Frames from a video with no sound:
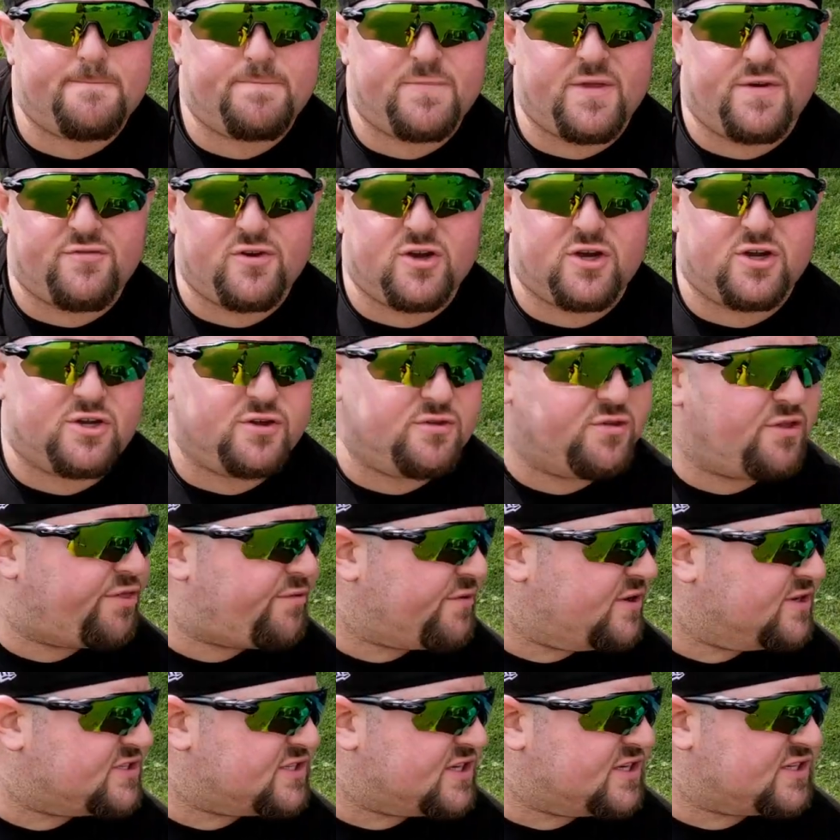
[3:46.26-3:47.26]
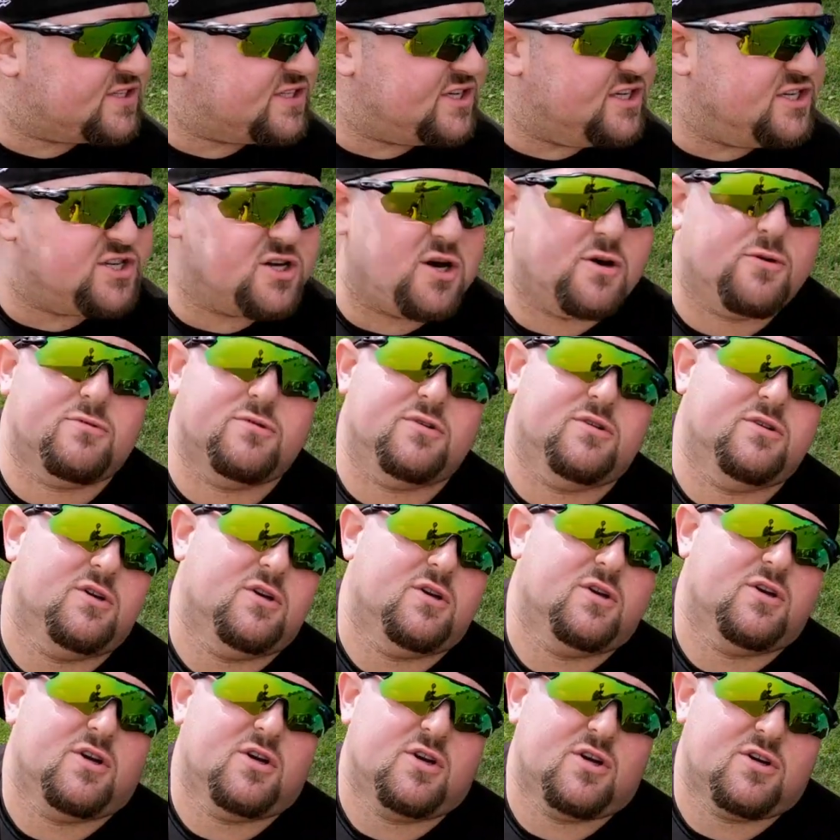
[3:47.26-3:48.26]
if you're gonna do the 360, don't
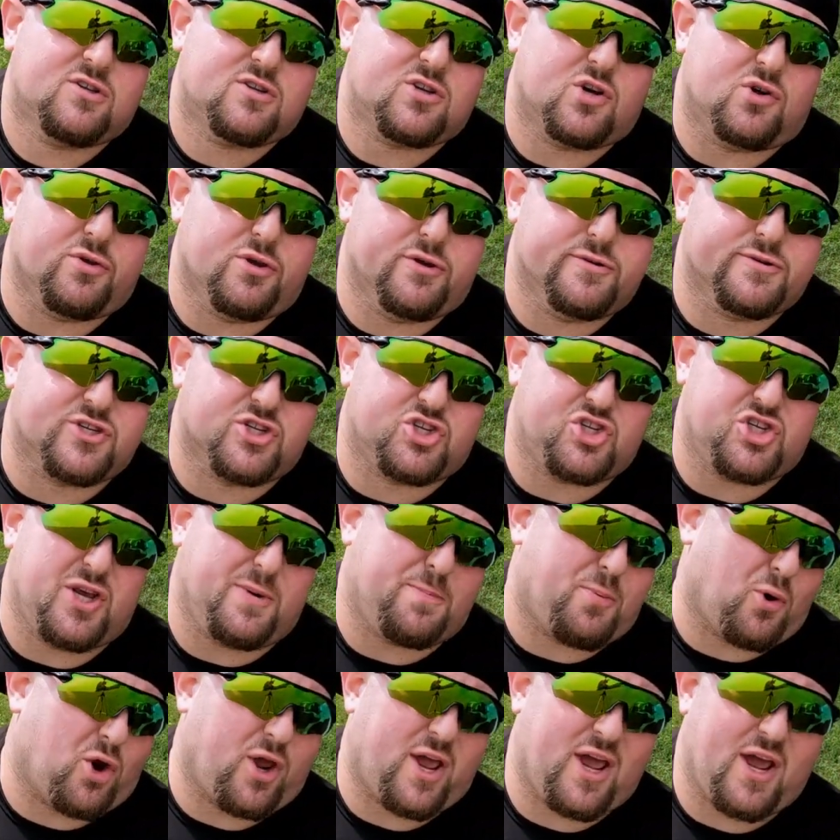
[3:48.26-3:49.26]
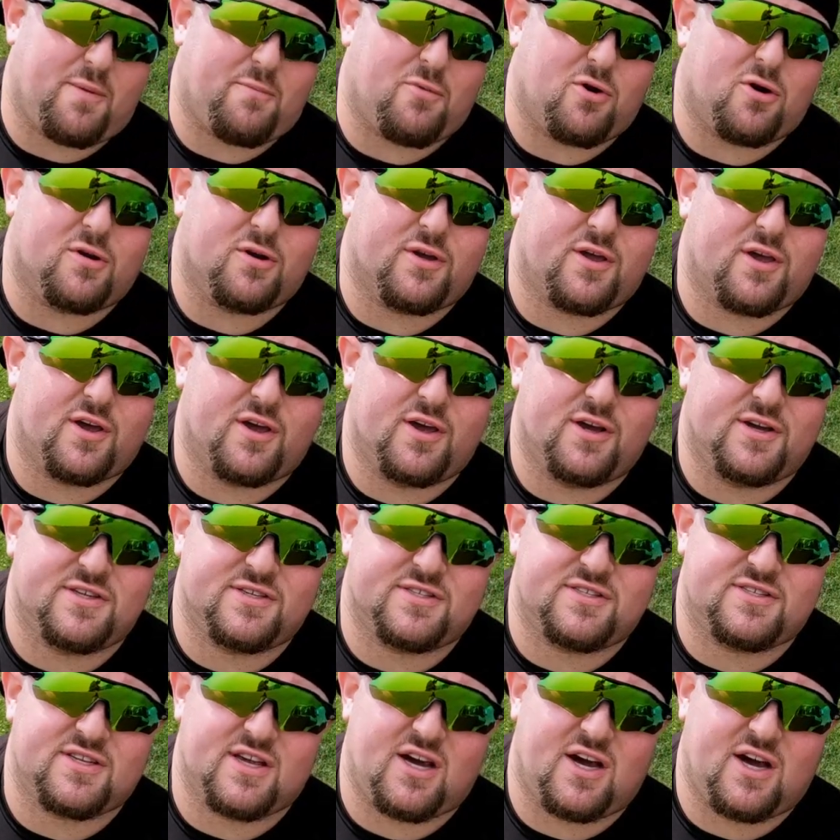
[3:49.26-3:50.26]
use a cheaper camera
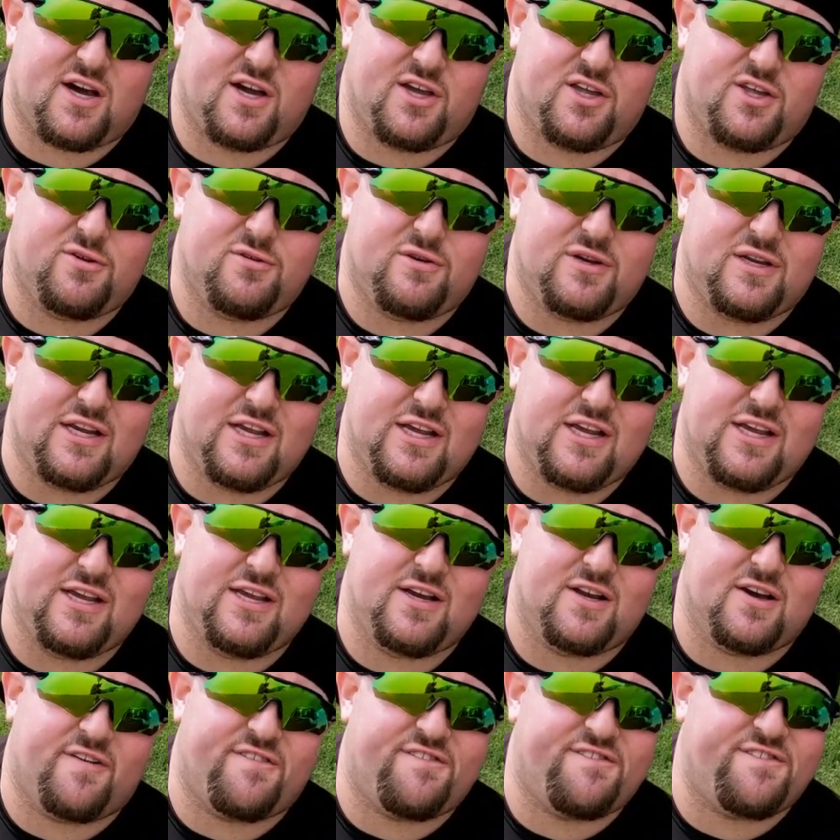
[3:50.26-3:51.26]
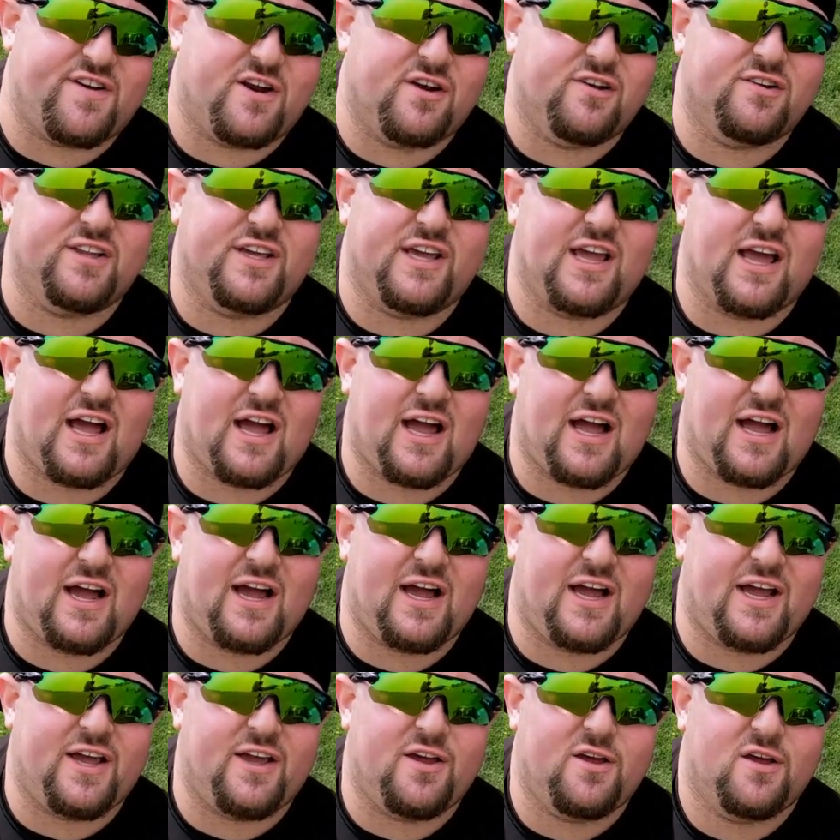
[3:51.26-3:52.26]
because you need a fairly
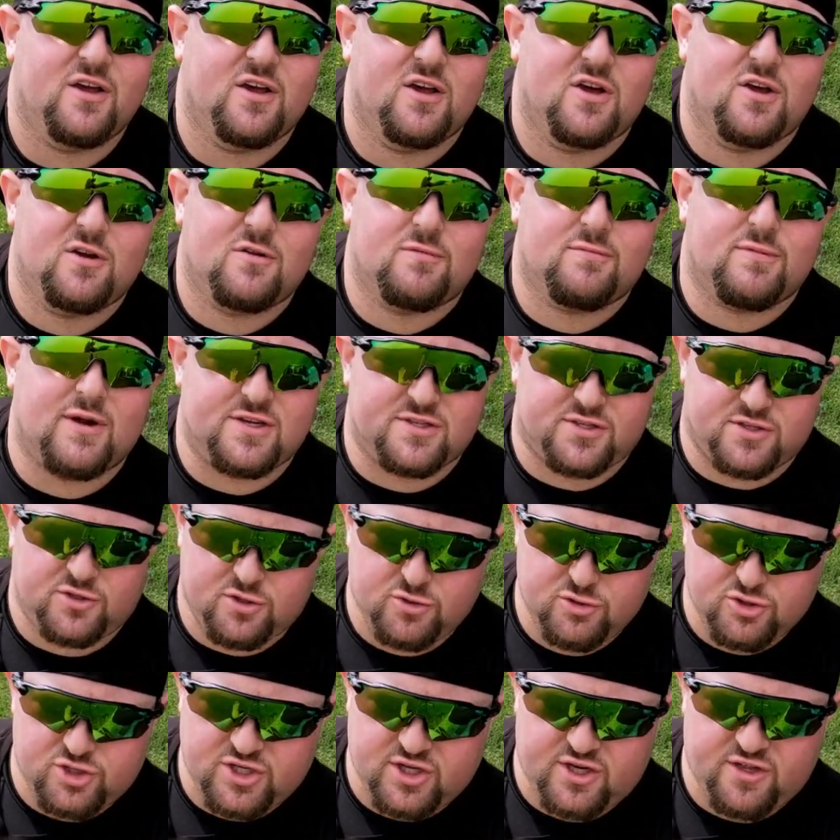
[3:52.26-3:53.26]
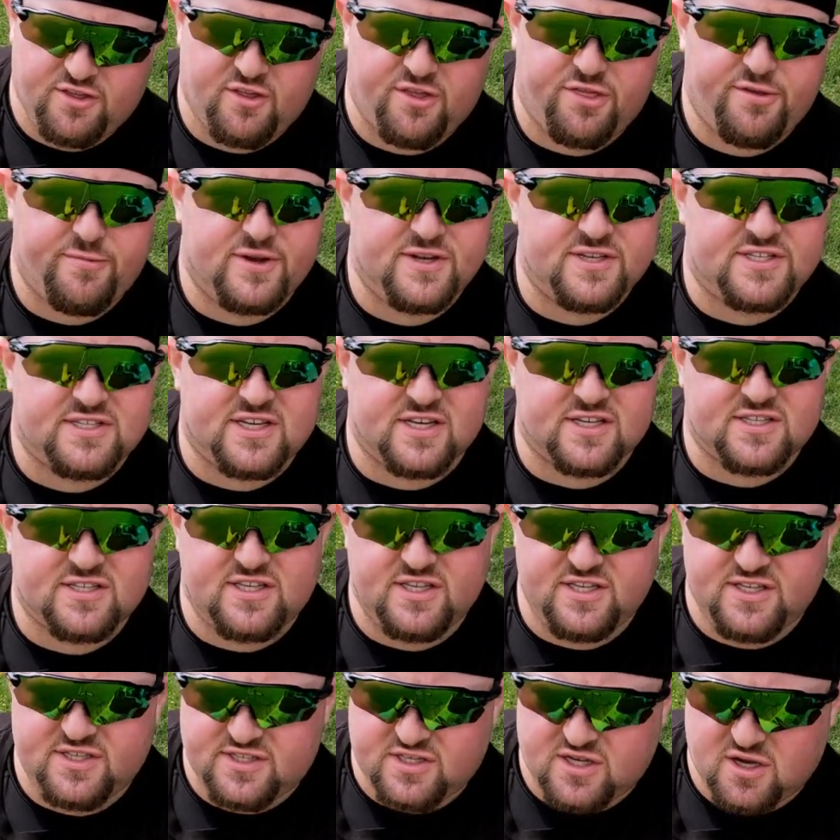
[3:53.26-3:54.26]
high resolution in the
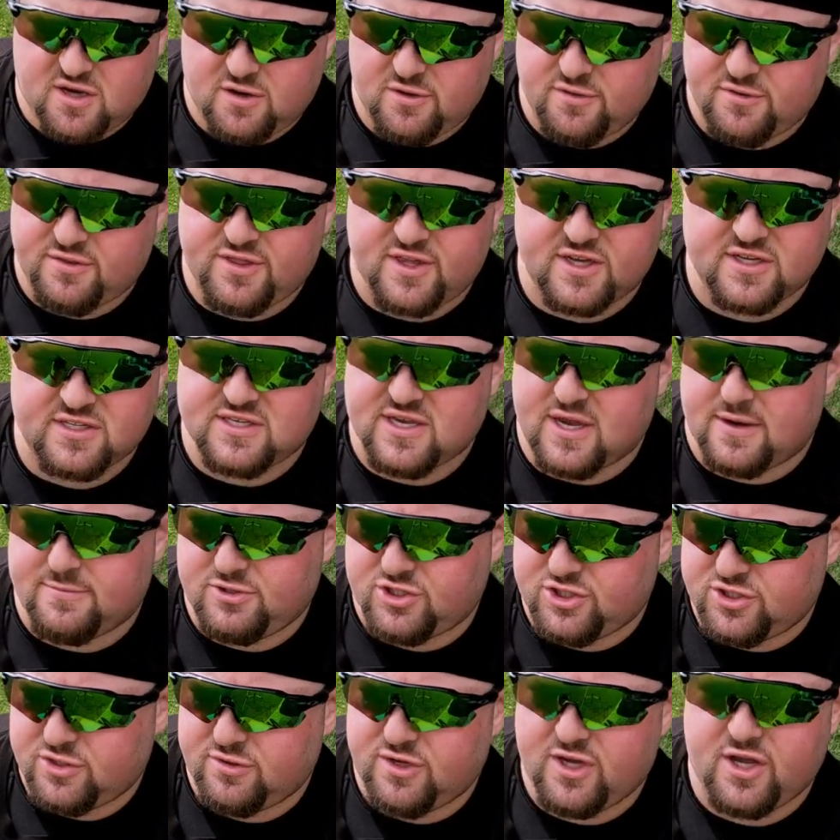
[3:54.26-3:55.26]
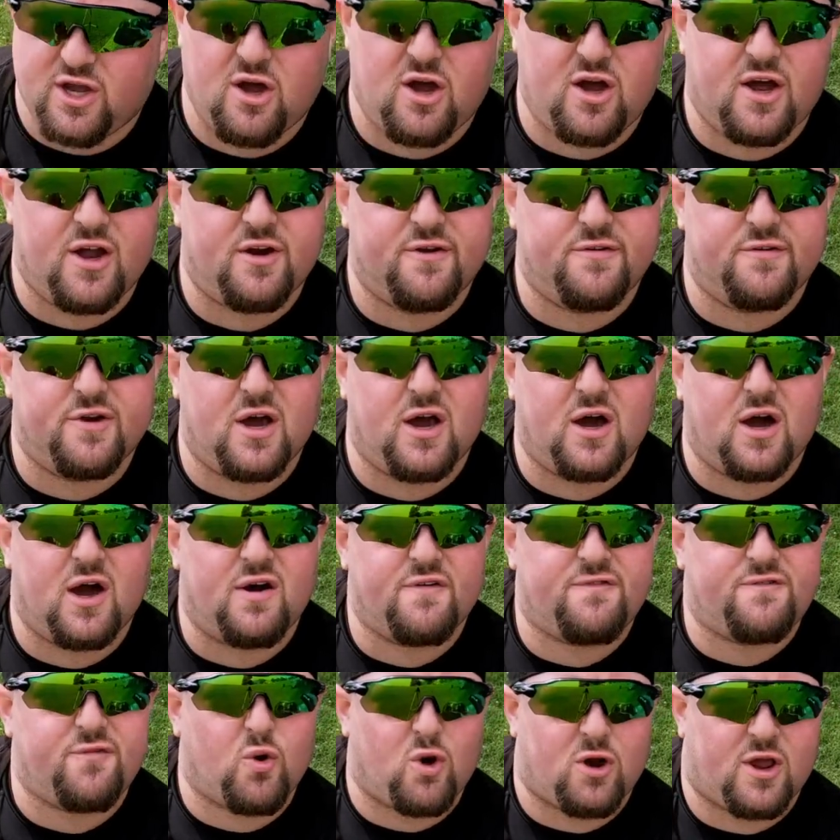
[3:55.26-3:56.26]
360. So this I'm shooting on
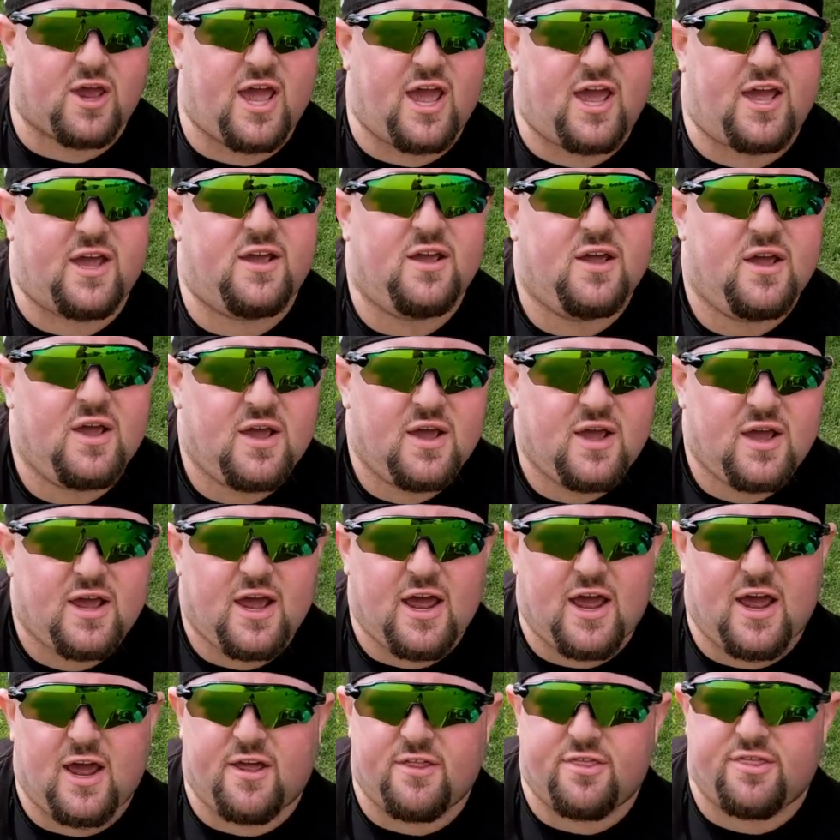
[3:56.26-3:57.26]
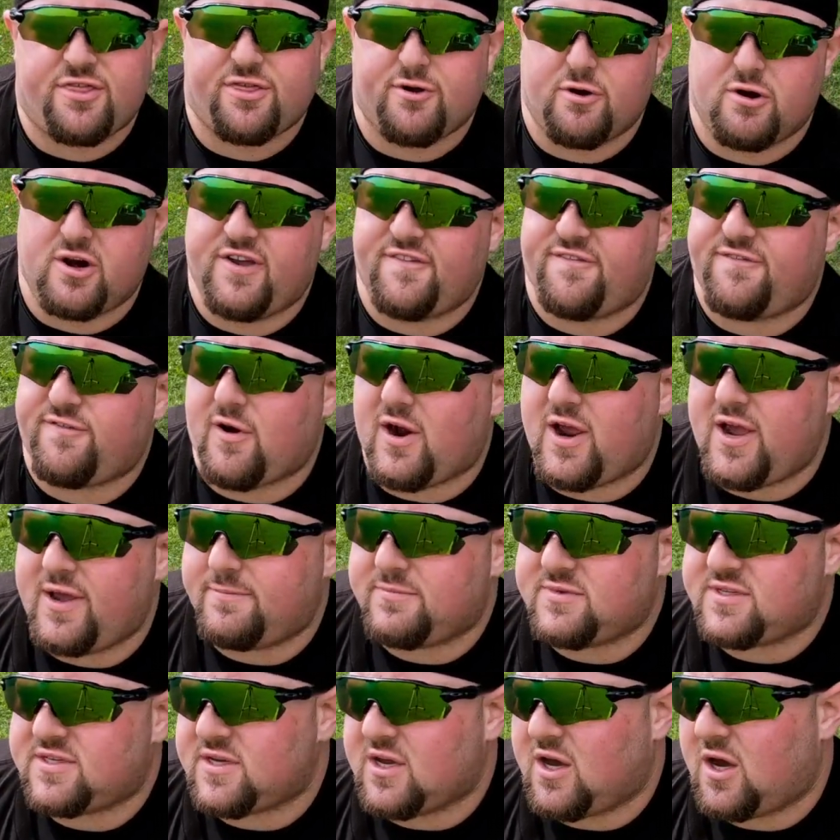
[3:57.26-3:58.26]
4K at 30
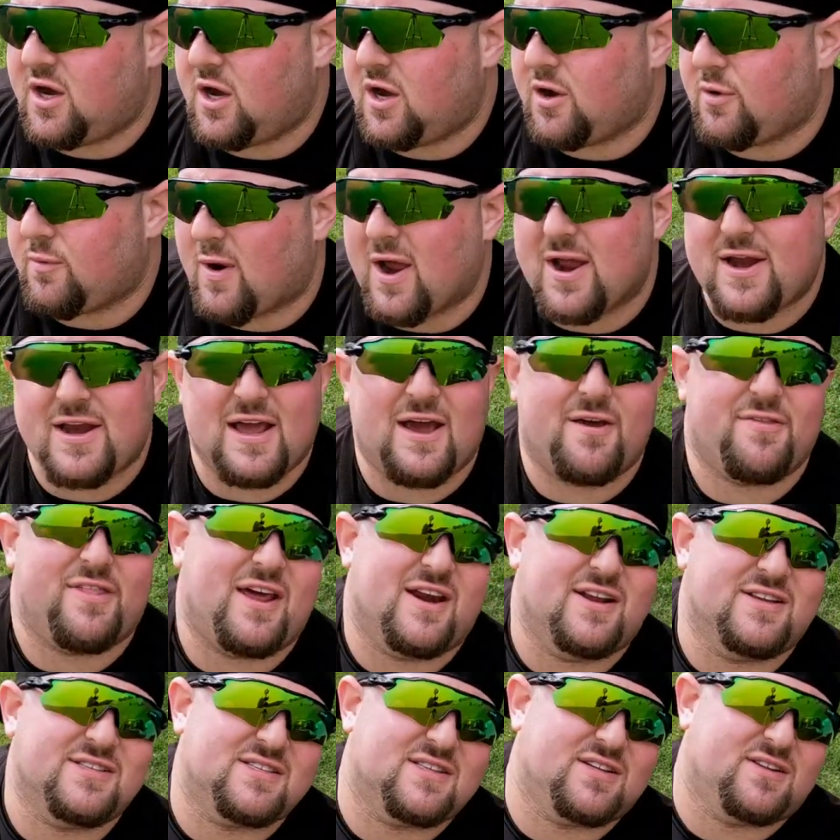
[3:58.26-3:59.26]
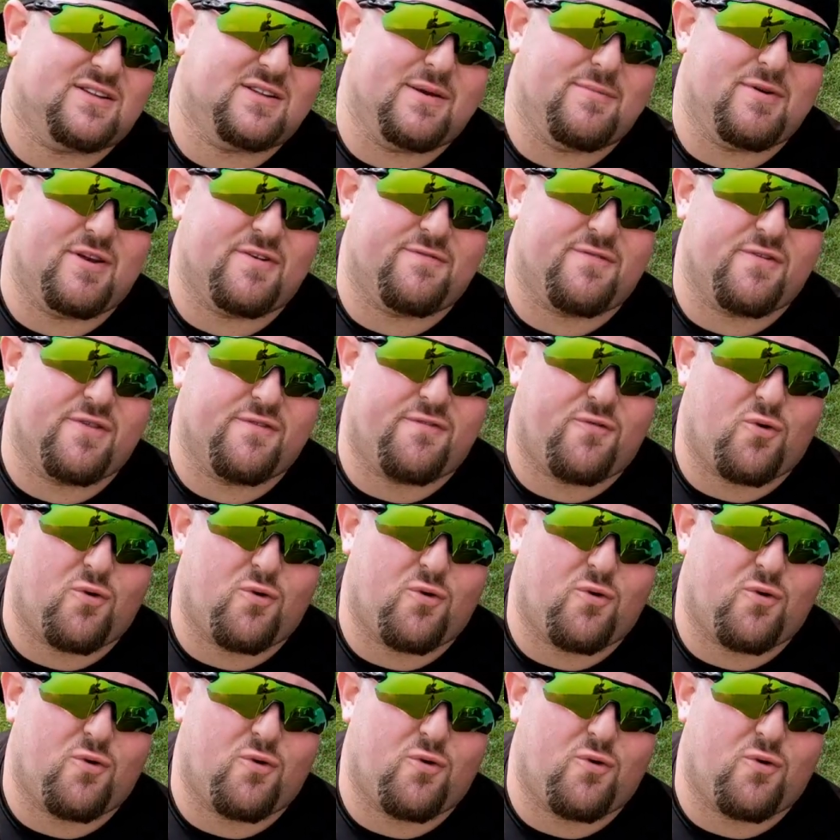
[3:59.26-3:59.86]
frames. Right now, that is the limit for the